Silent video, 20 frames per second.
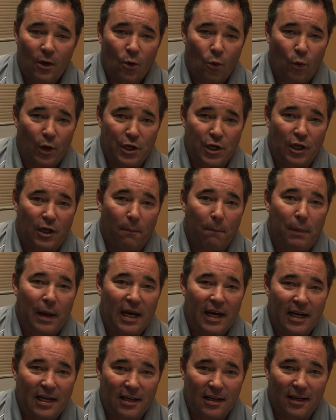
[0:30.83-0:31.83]
When you're
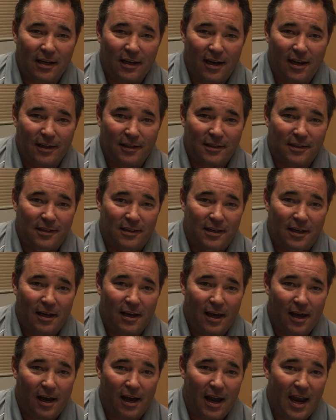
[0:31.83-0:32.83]
competing against
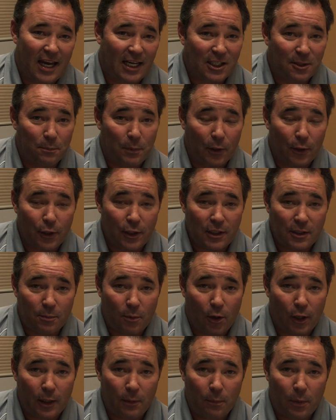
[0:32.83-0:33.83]
experienced
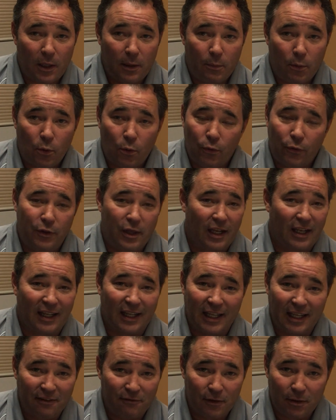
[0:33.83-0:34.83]
mining people that
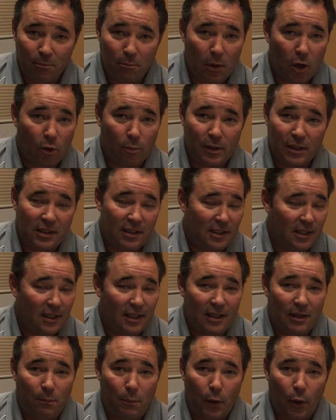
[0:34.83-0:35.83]
live in Melbourne,
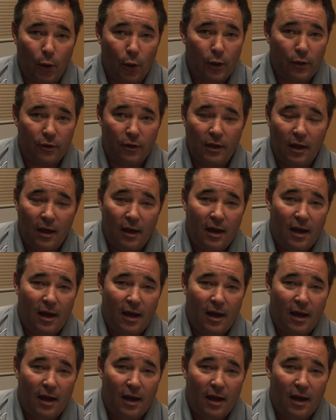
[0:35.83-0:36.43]
Sydney, Perth,